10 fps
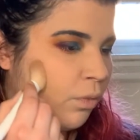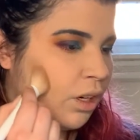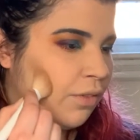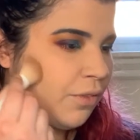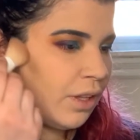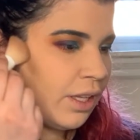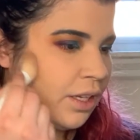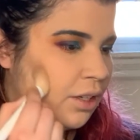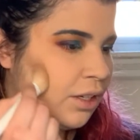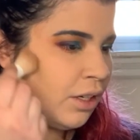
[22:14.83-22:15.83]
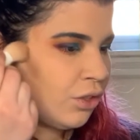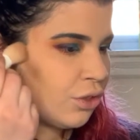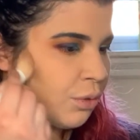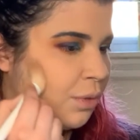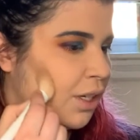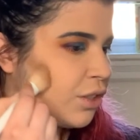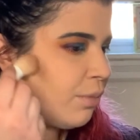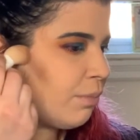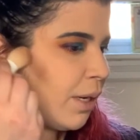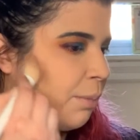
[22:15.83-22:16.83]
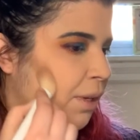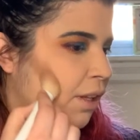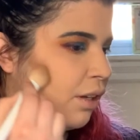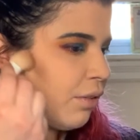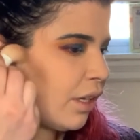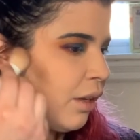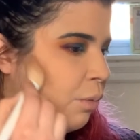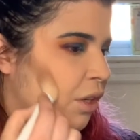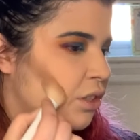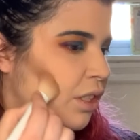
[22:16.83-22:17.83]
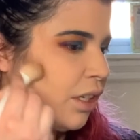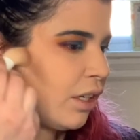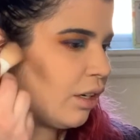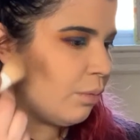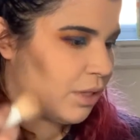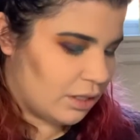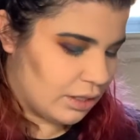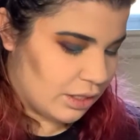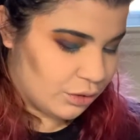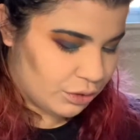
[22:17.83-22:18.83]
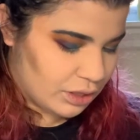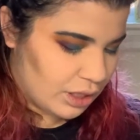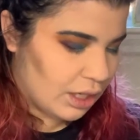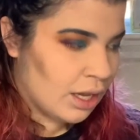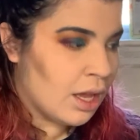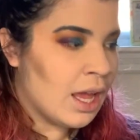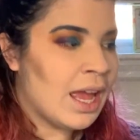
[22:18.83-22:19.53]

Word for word: I feel like a knee-jerk reaction might be like, okay, why should I care? Why is this interesting?